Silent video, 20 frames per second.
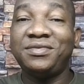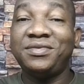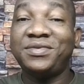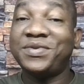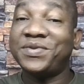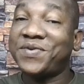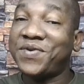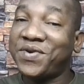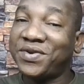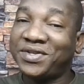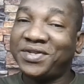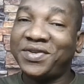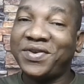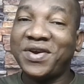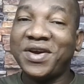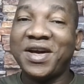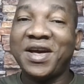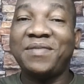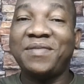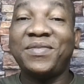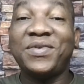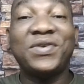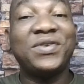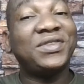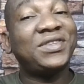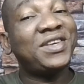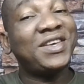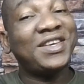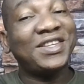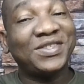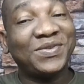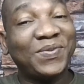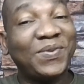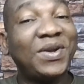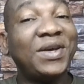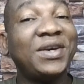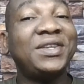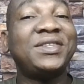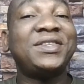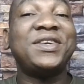to cause you harm or to
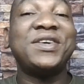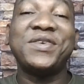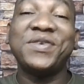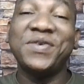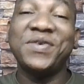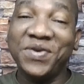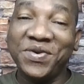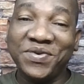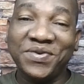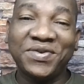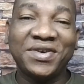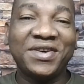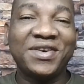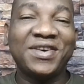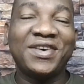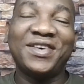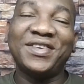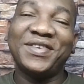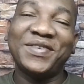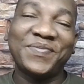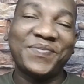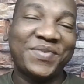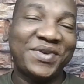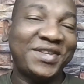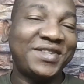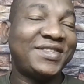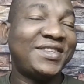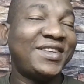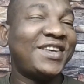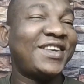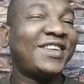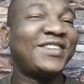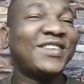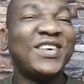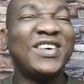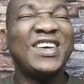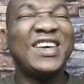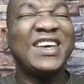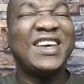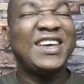exploit you or your PC.
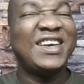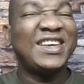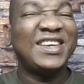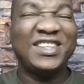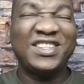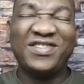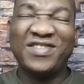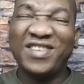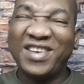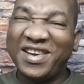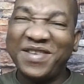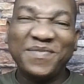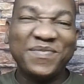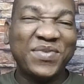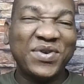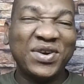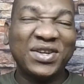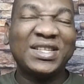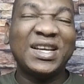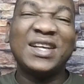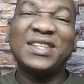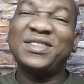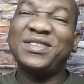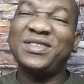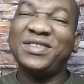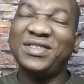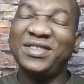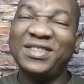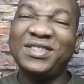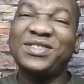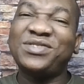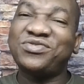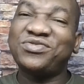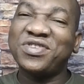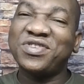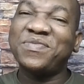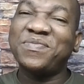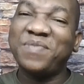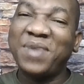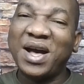So it's very important to use
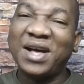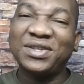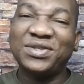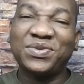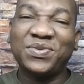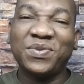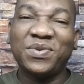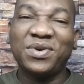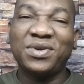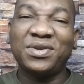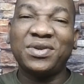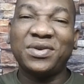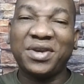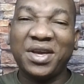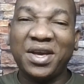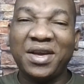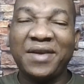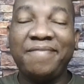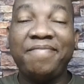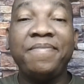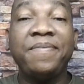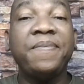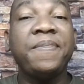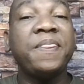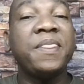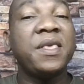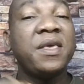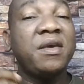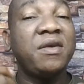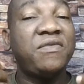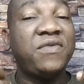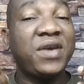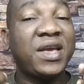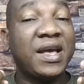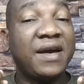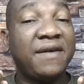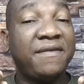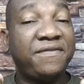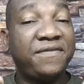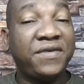strong password. Okay. If you
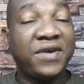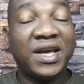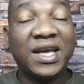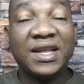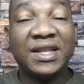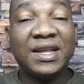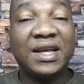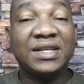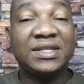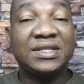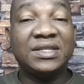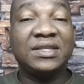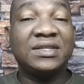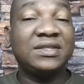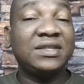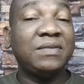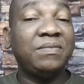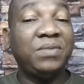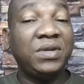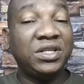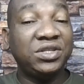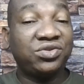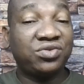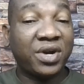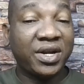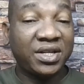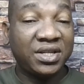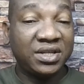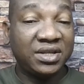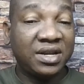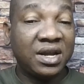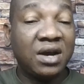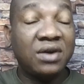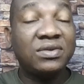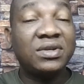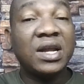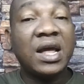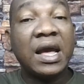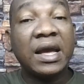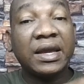can forget that easily, please write it
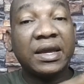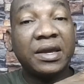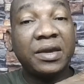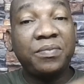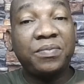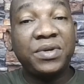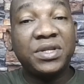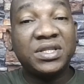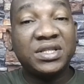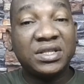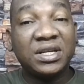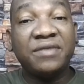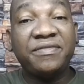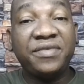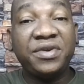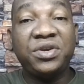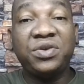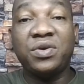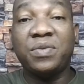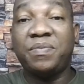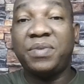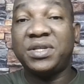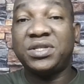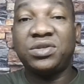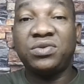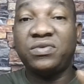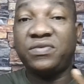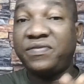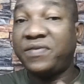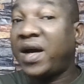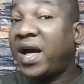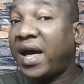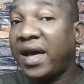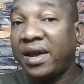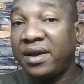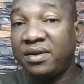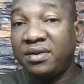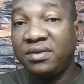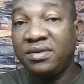down and keep it safe in your personal file.